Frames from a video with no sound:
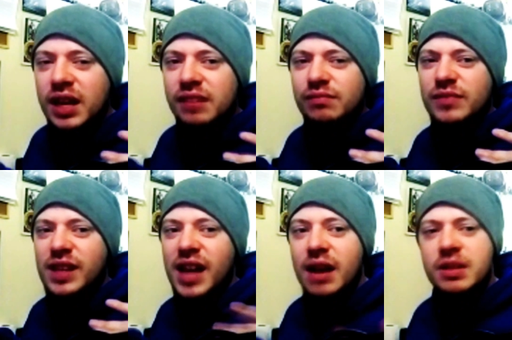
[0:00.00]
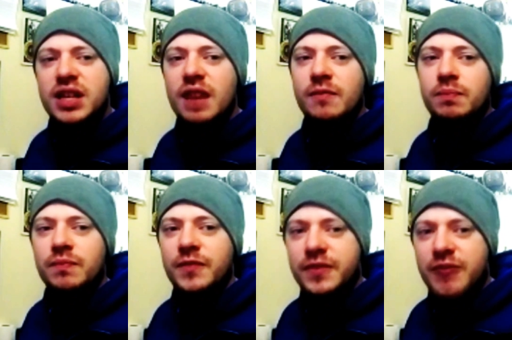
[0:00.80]
The only
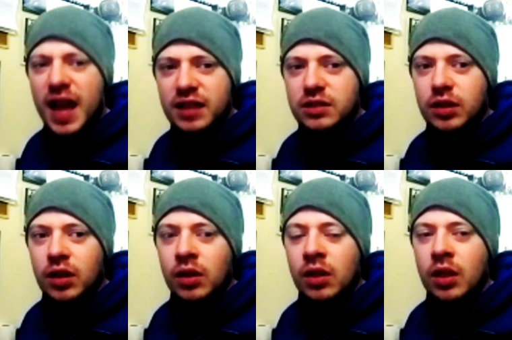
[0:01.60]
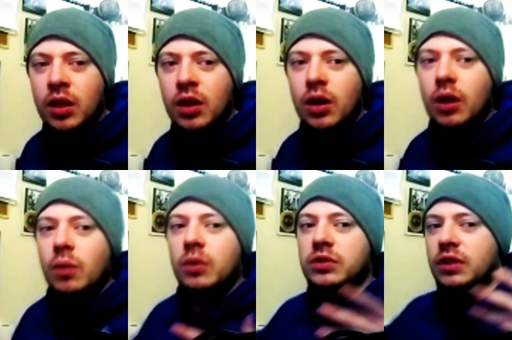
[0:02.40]
irritating factor
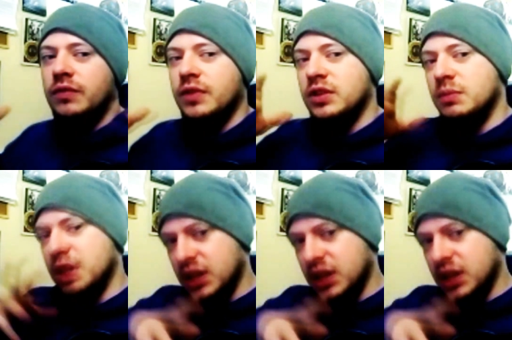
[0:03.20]
was on